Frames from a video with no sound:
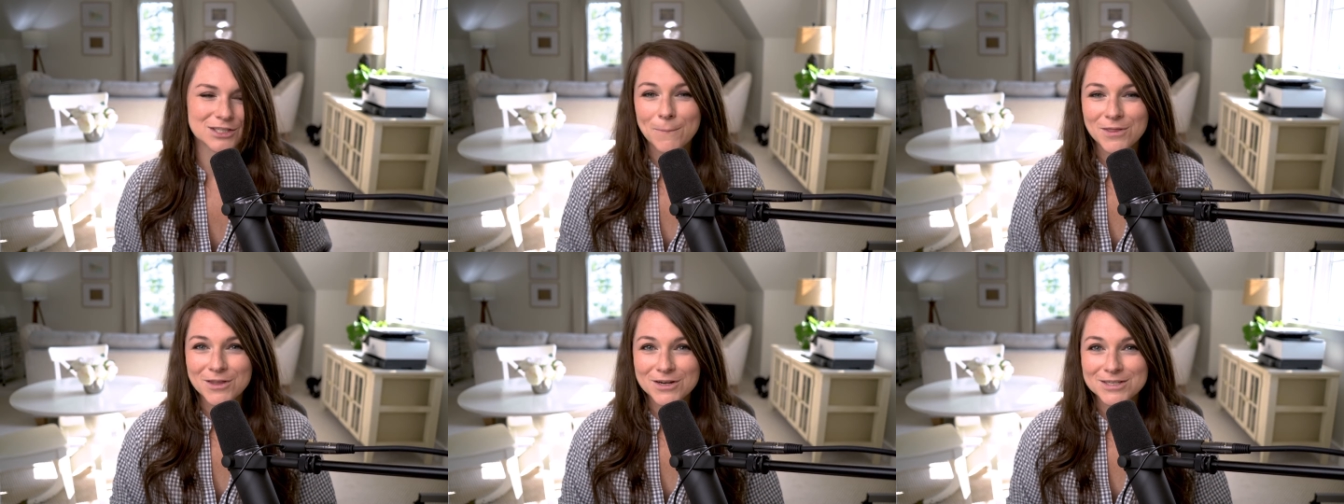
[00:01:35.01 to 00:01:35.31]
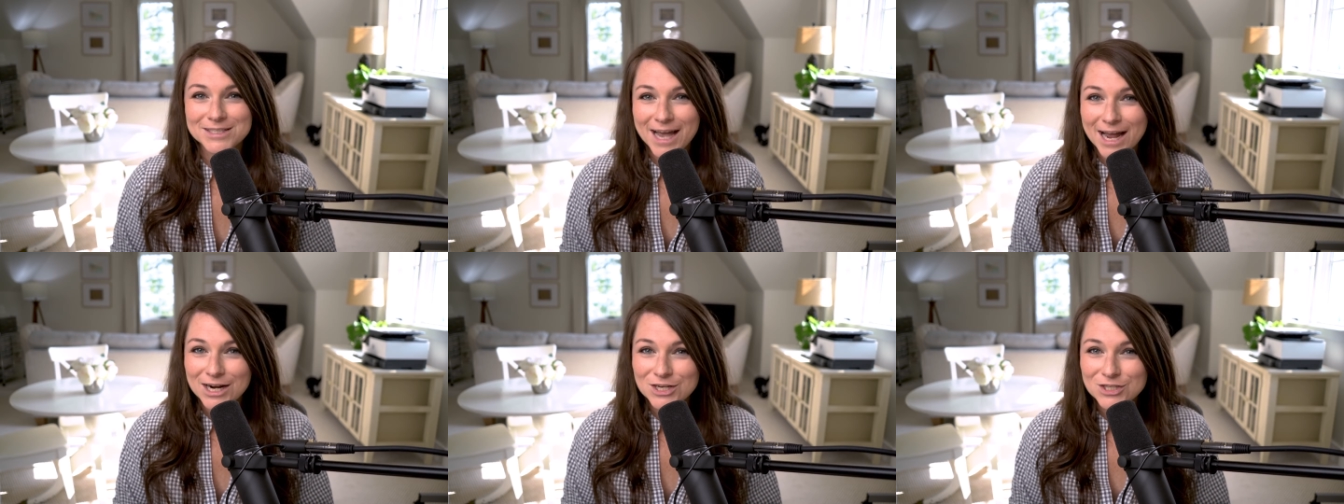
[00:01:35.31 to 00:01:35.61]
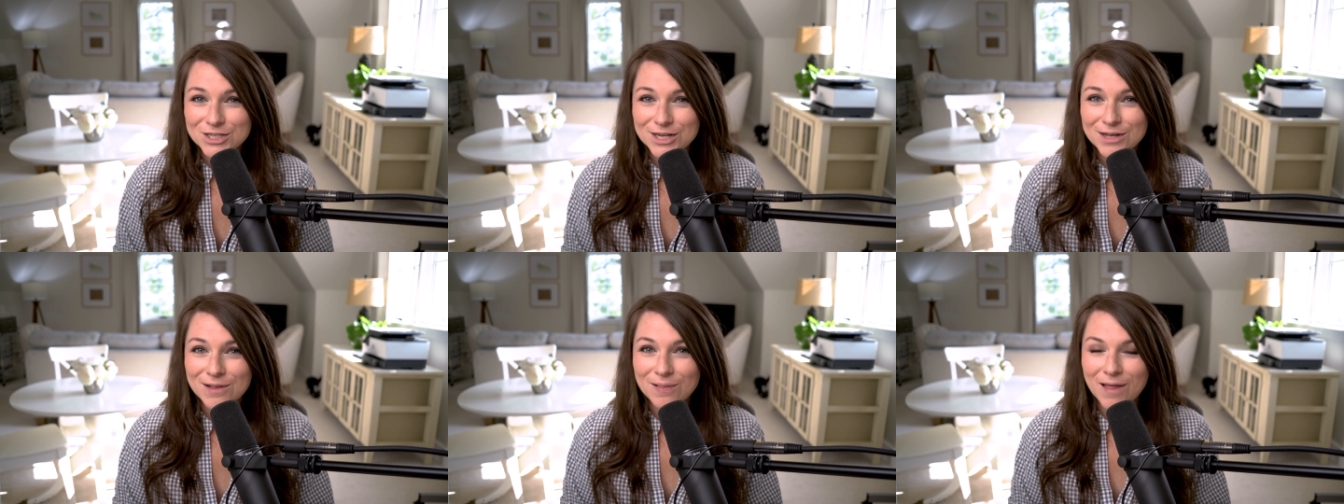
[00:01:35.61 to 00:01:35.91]
But there's
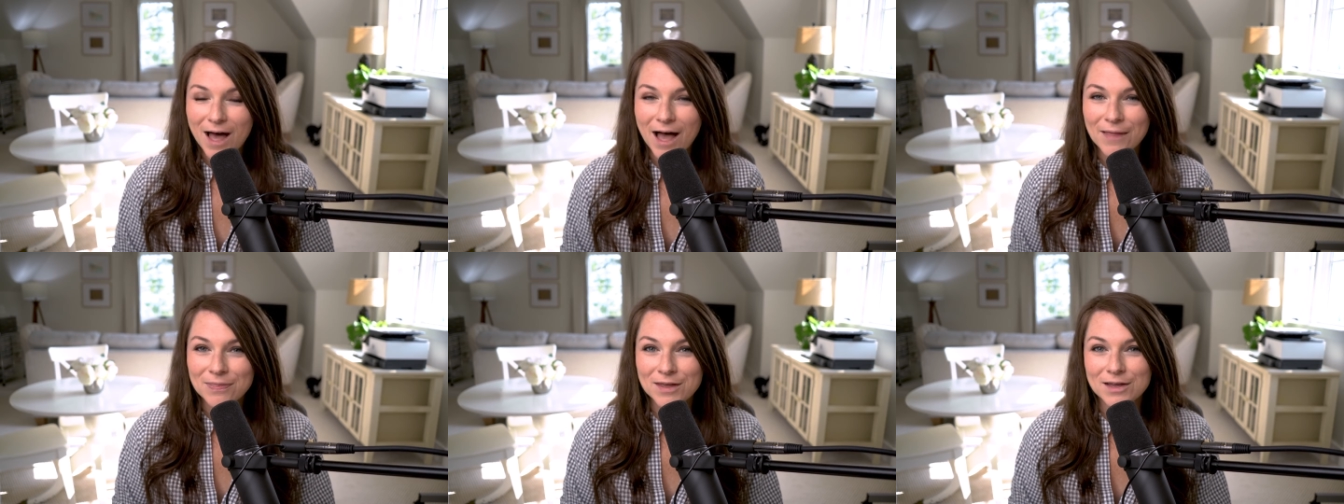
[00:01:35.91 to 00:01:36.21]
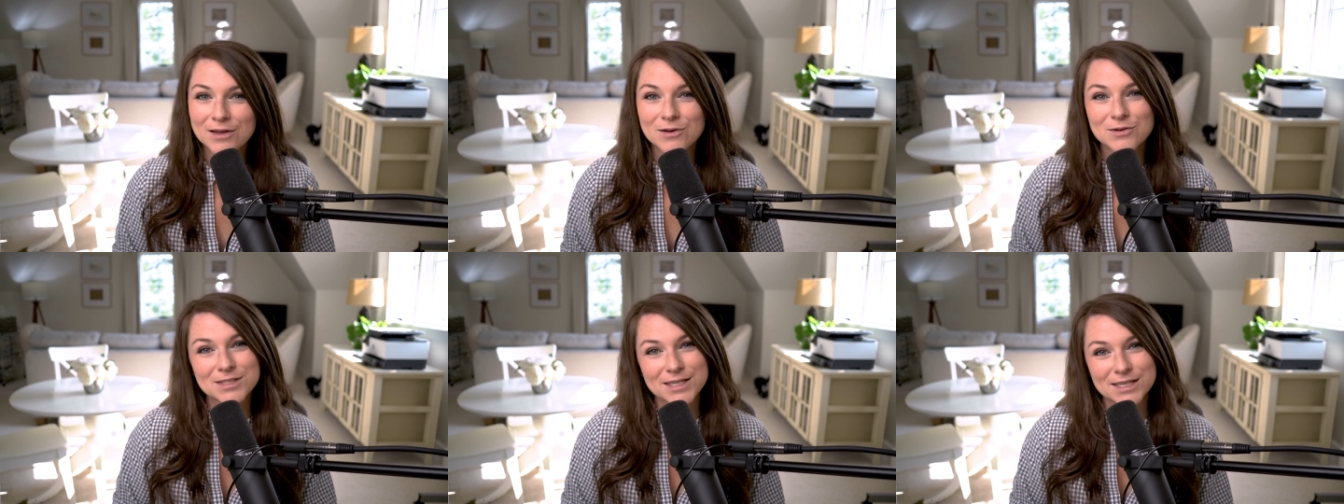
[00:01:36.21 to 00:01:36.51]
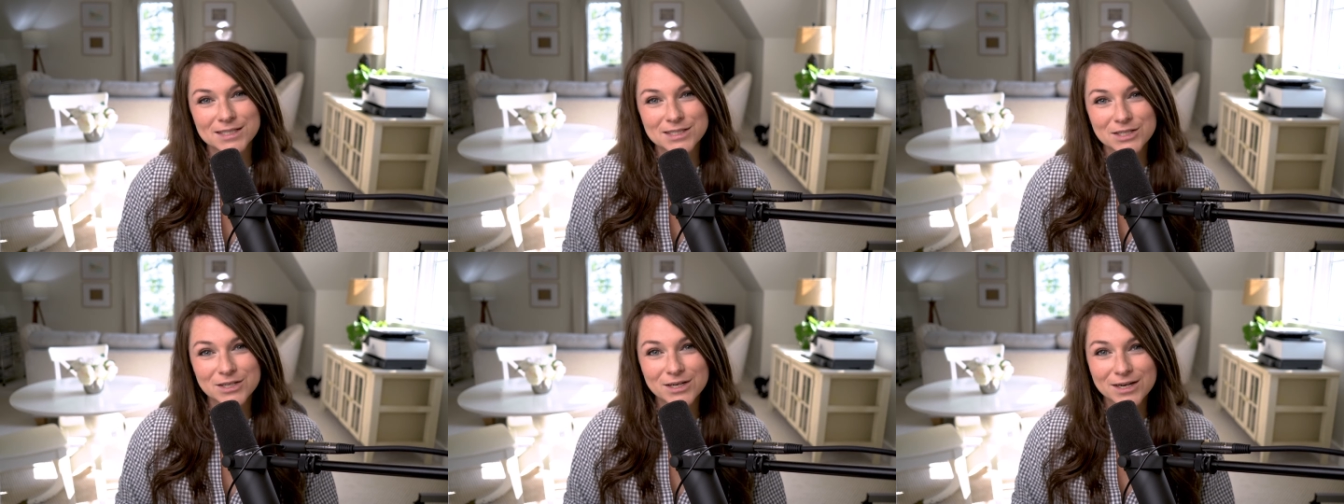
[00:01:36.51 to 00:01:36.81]
actually a lot that goes
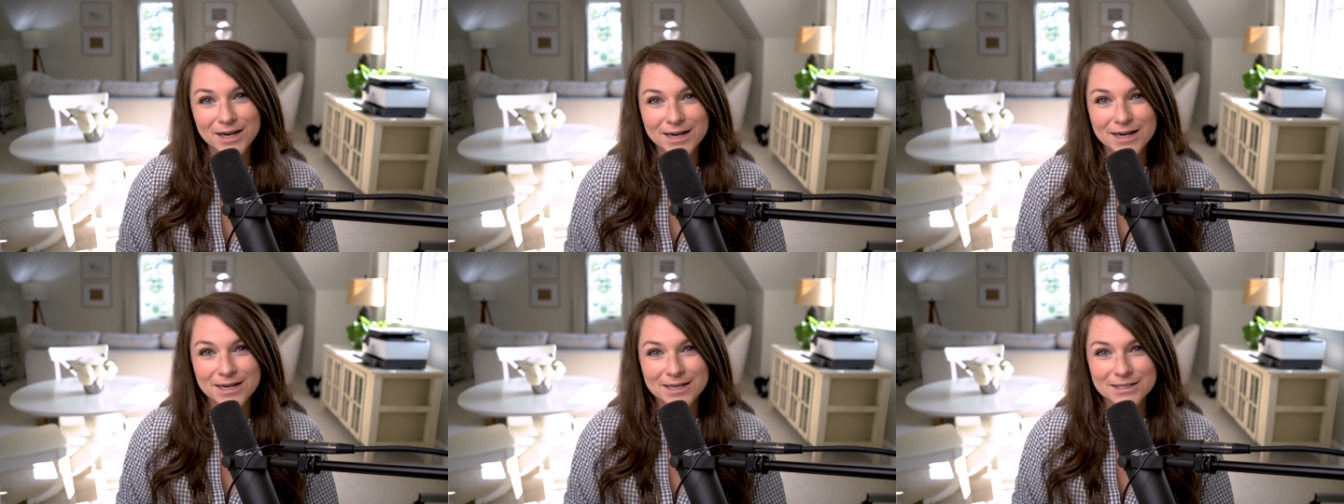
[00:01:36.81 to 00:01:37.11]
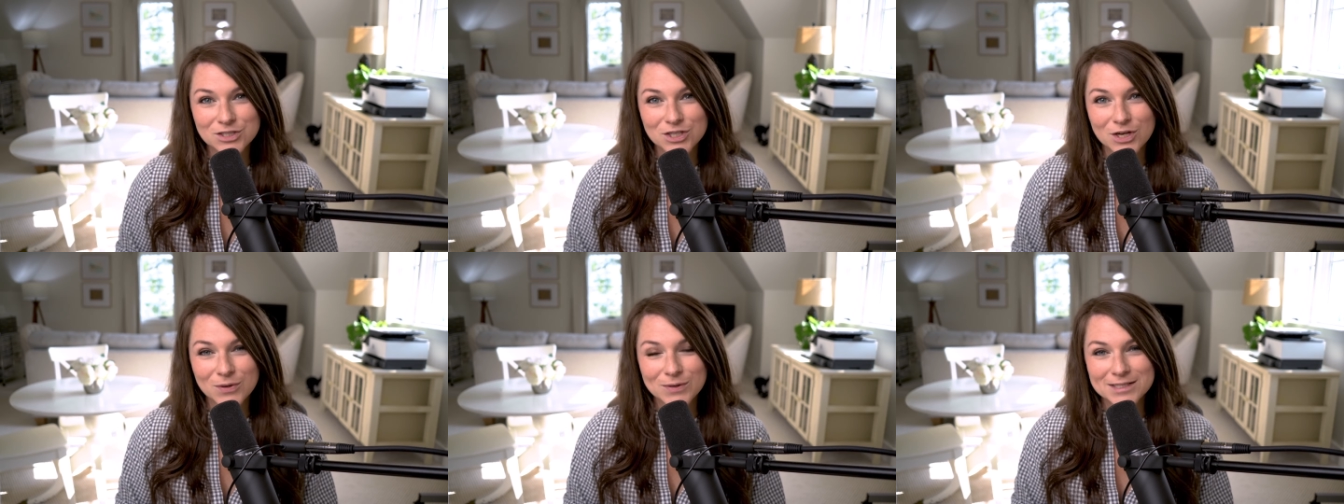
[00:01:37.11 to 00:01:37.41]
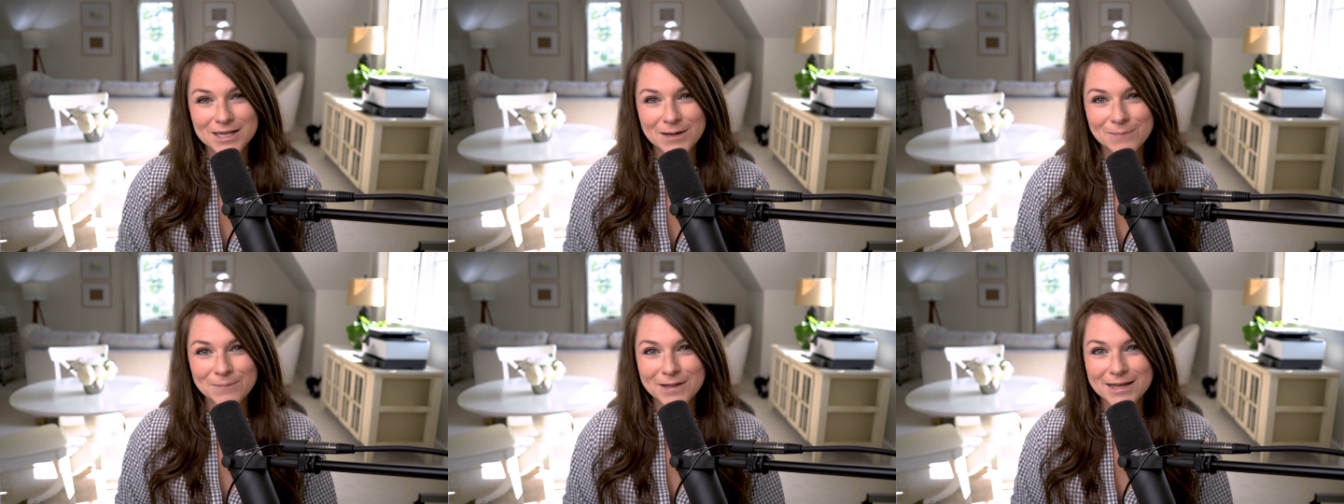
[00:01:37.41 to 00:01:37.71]
into creating a Showit
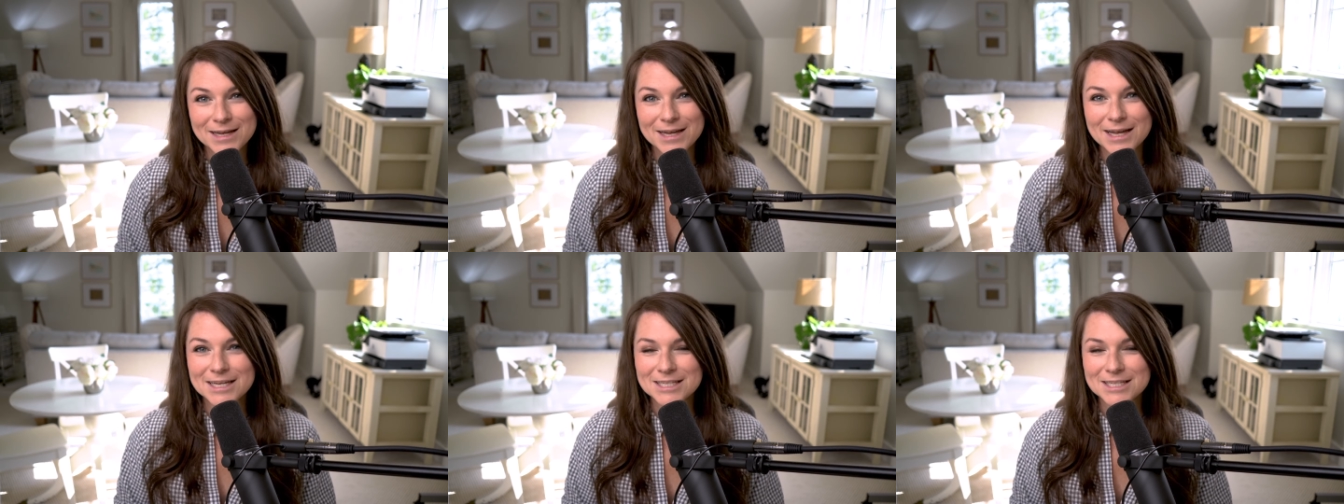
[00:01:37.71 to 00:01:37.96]
template,